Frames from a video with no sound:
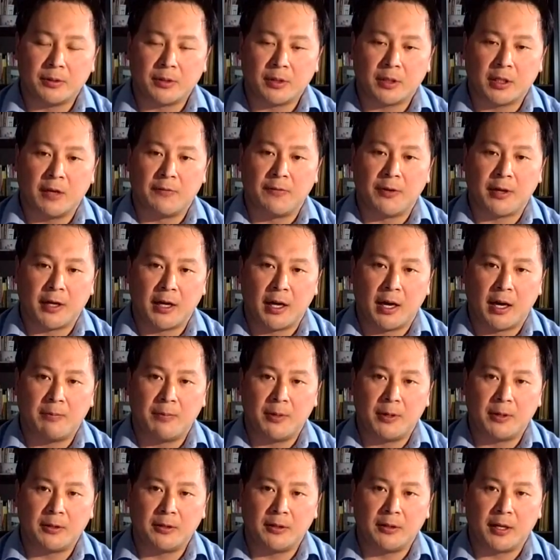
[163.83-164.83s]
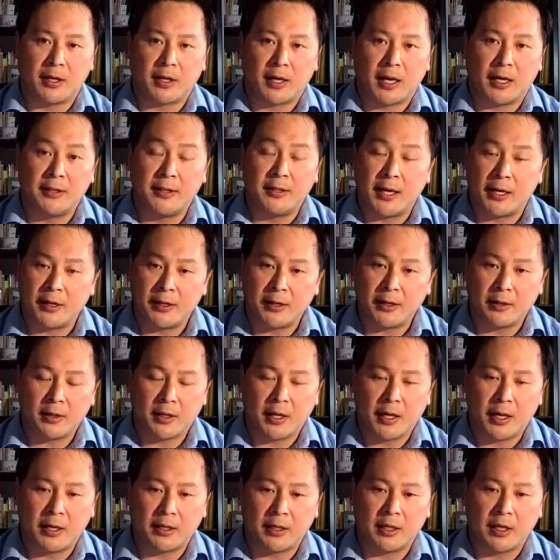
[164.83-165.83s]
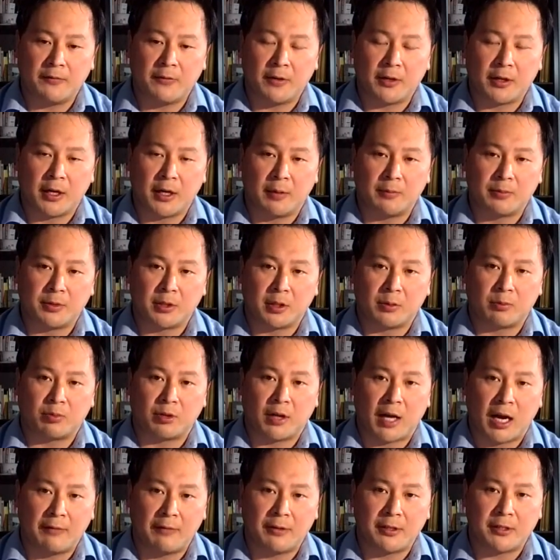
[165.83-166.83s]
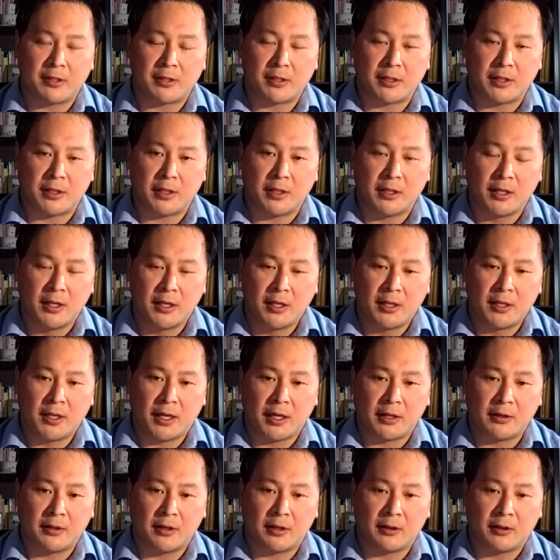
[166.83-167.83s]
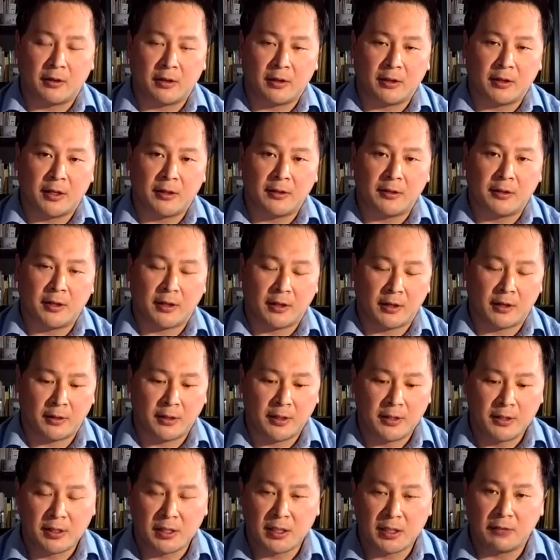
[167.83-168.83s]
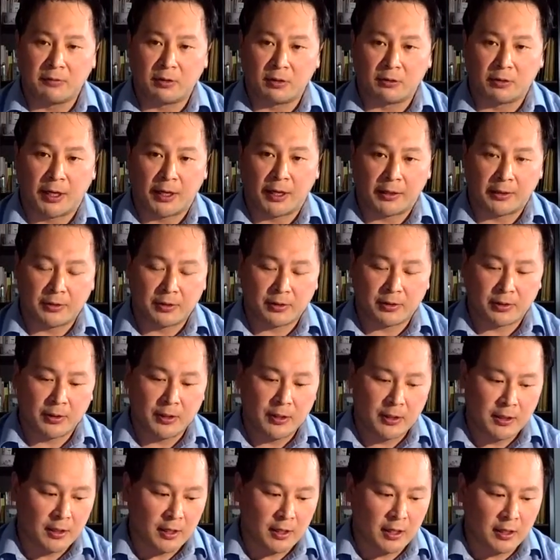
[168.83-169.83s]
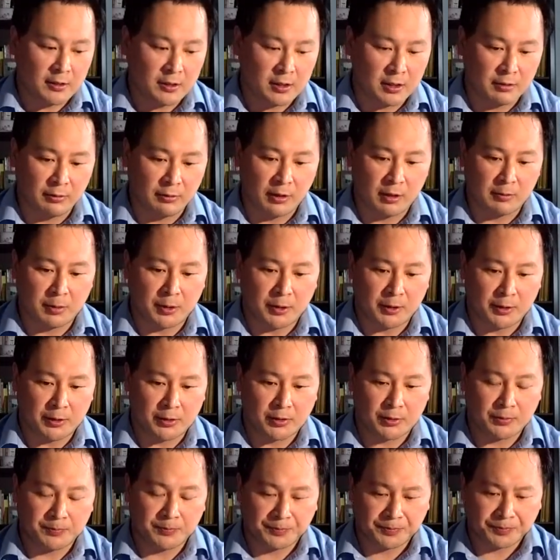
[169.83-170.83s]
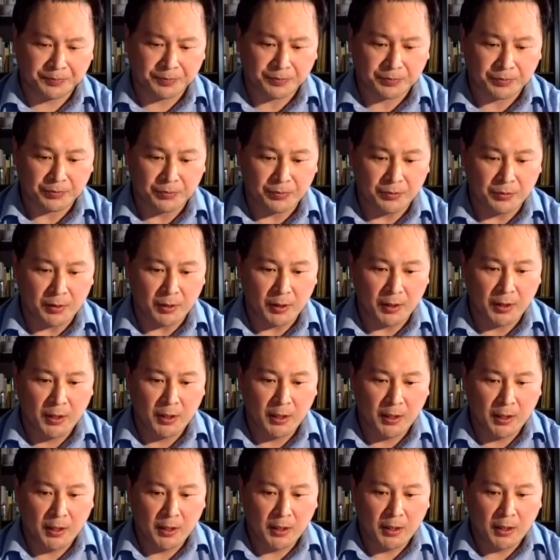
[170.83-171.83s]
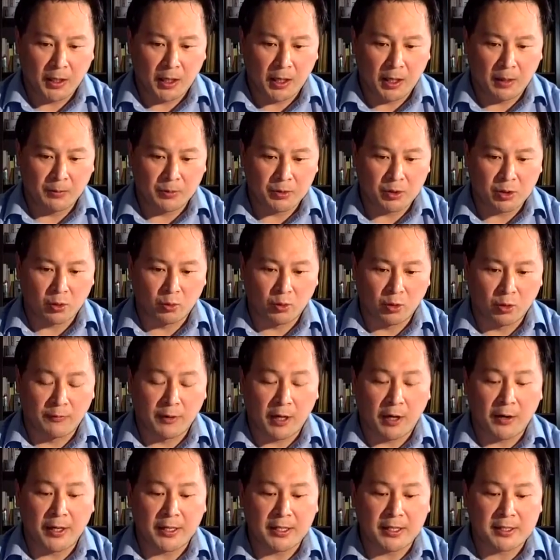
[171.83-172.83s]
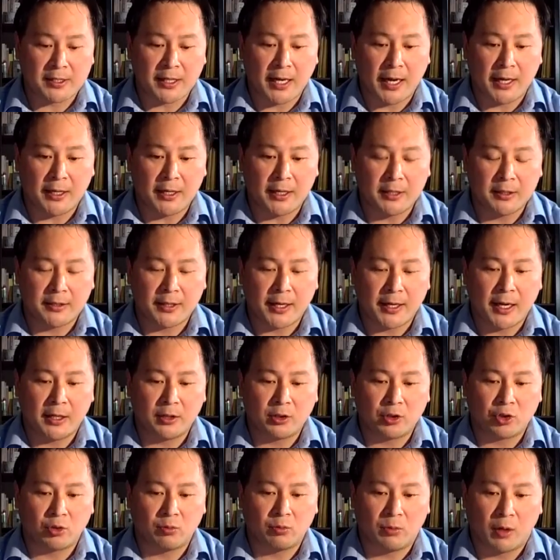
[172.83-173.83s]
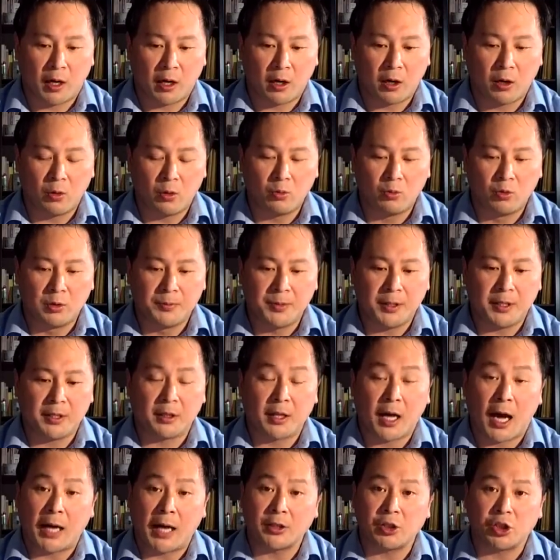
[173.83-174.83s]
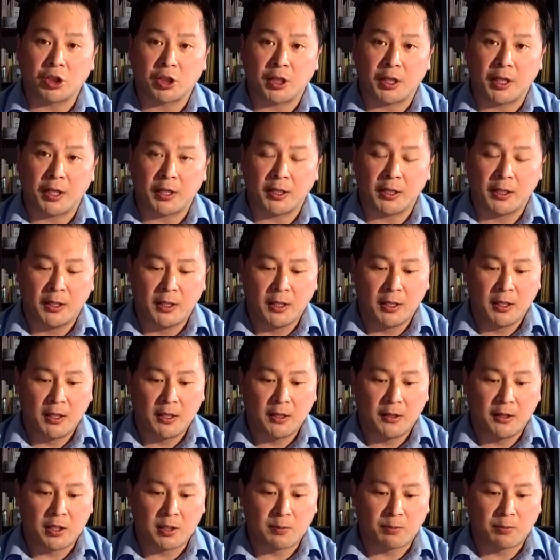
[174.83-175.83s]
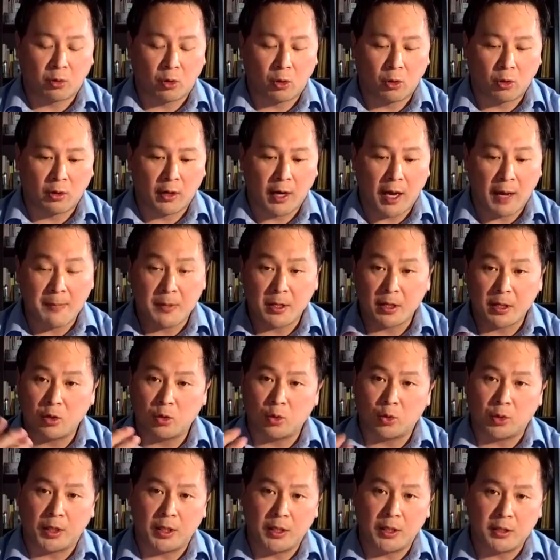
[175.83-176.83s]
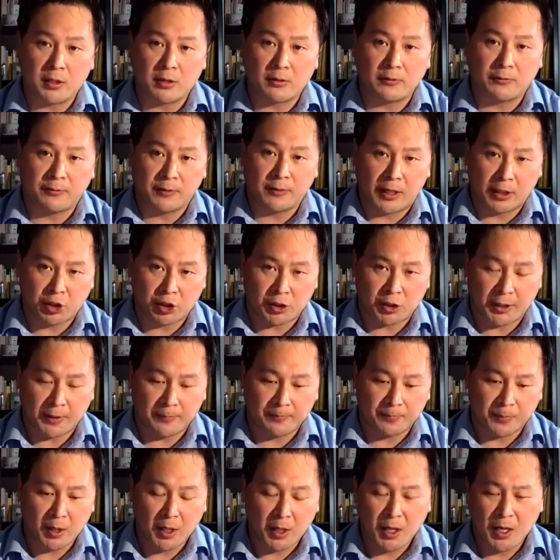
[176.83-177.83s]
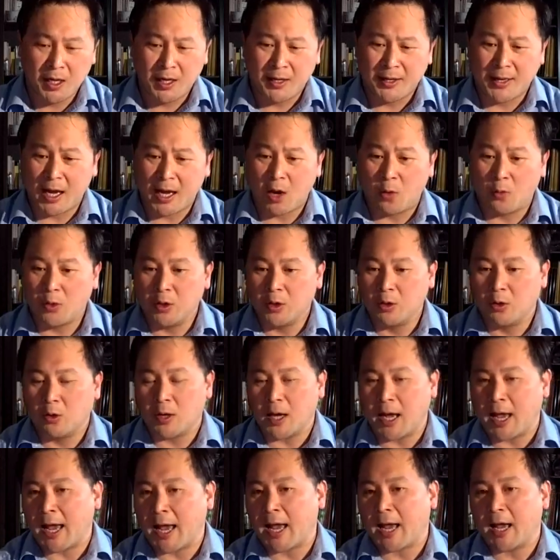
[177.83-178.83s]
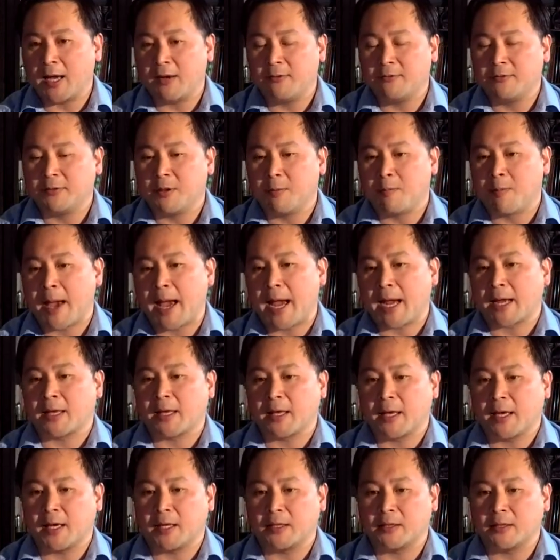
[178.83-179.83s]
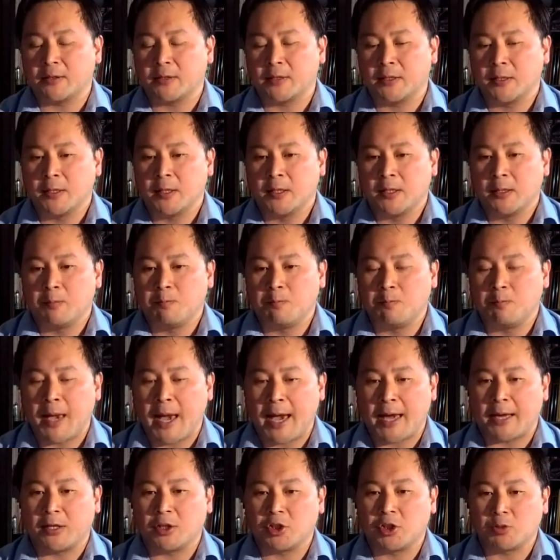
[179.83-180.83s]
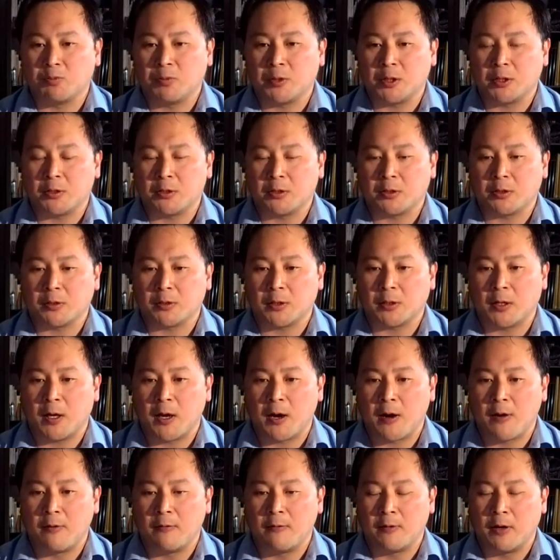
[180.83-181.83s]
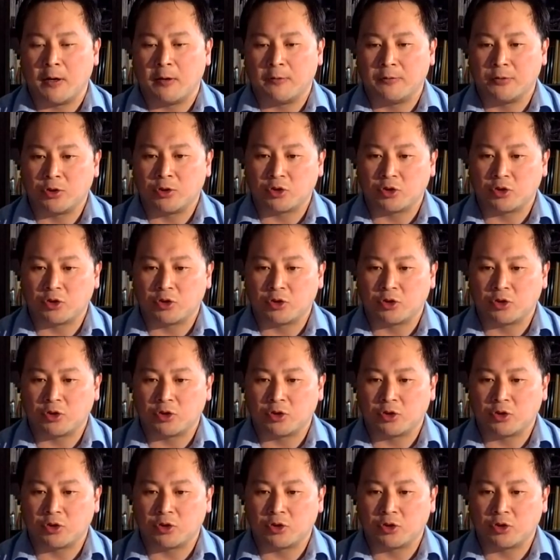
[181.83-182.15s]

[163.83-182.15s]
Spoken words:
giving up their identity and giving up their privacy and their civil rights, civil liberties. So we're very excited that tomorrow we'll be launching this program in Queens, Flushing. Now, we don't have the back end management of